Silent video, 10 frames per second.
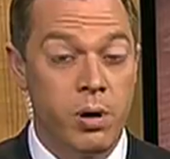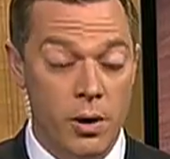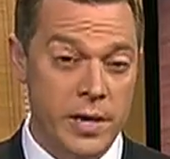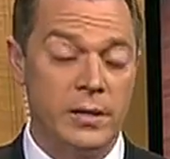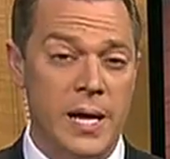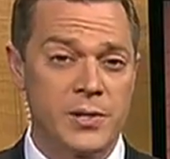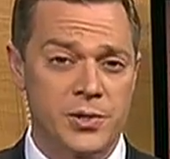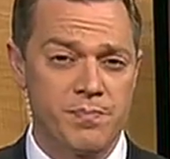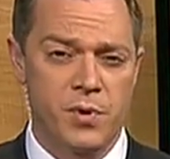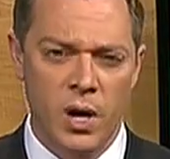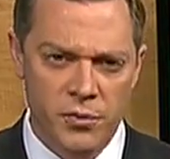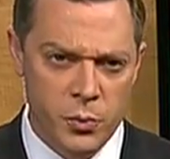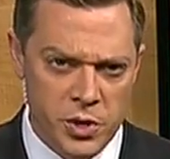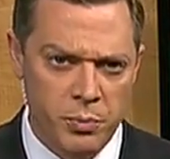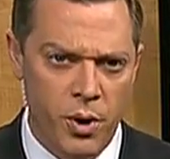Parking lots covered
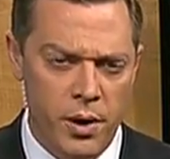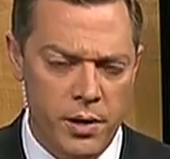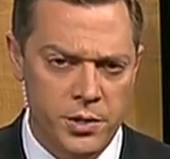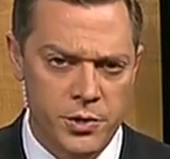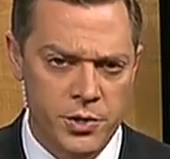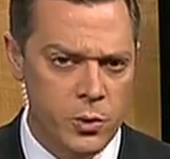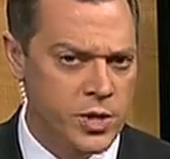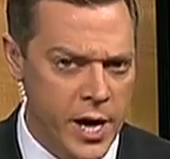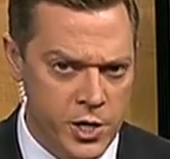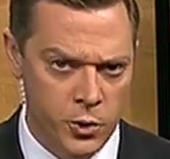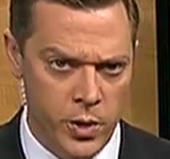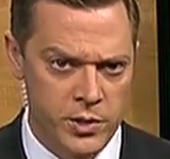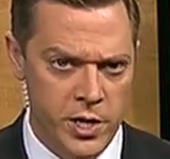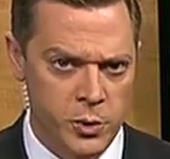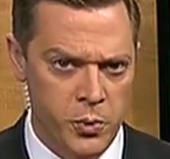with a product so dangerous,
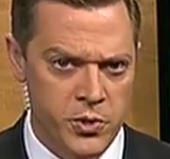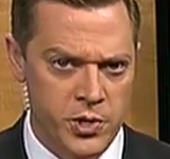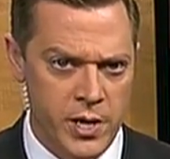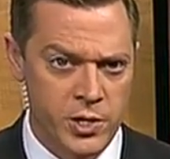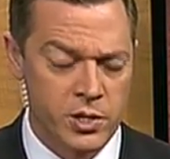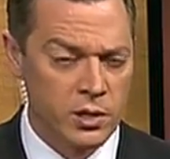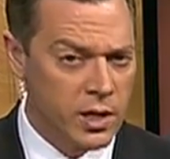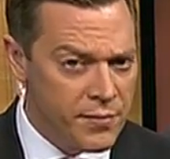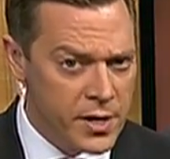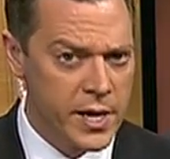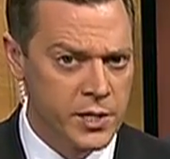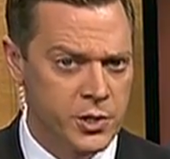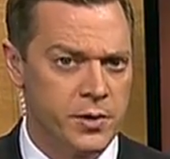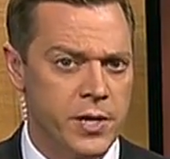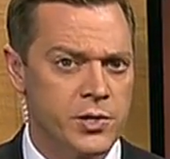experts say just living next
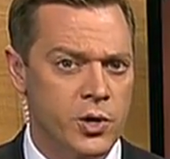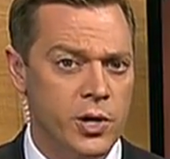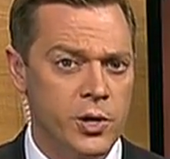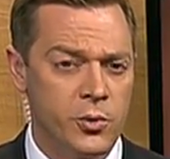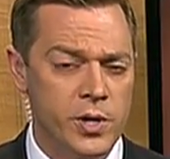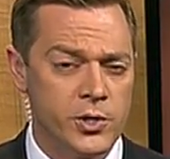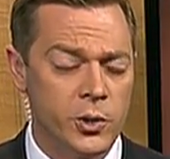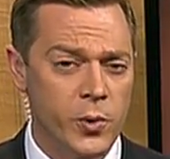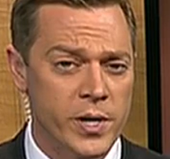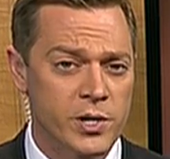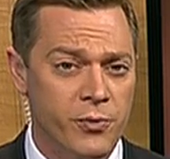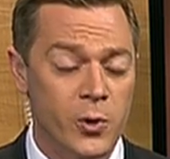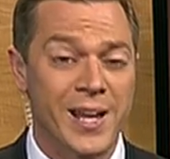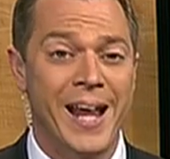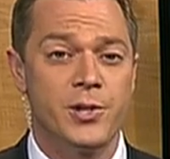to this could increase your risk for
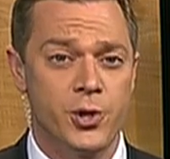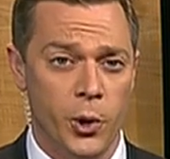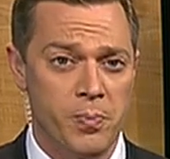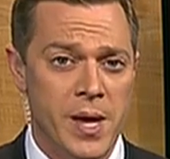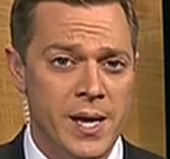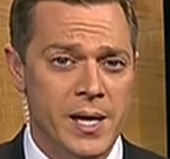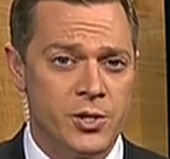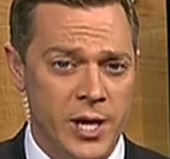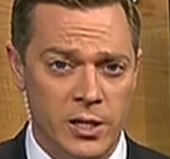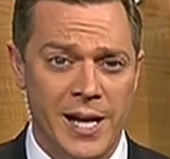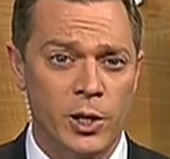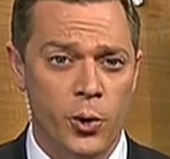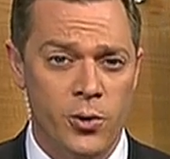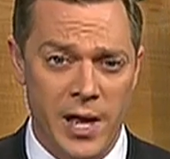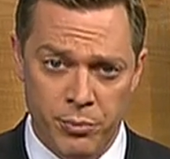cancer. Channel 9
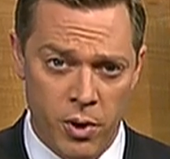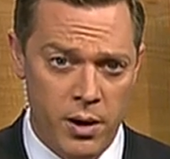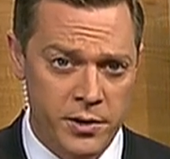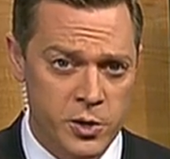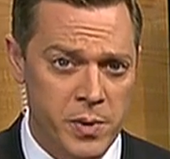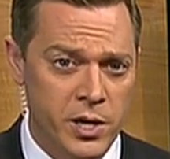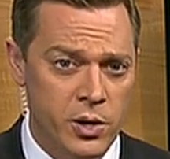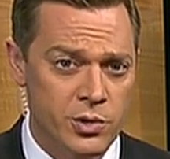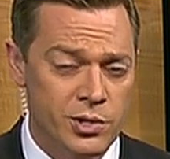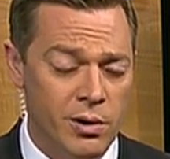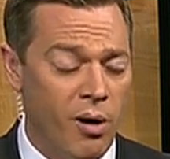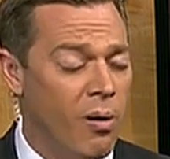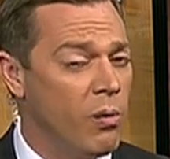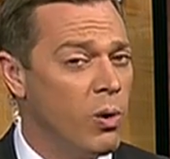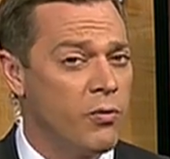learned that product is being used
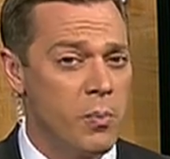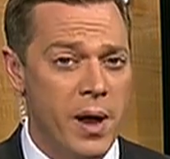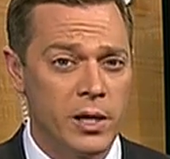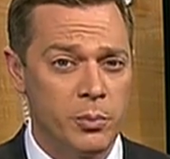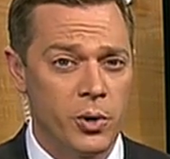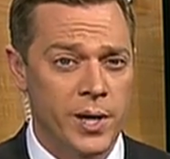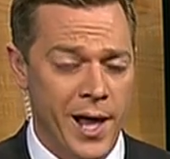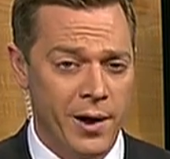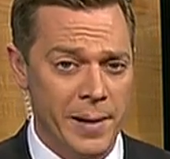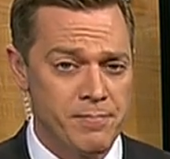all over Mecklenburg County.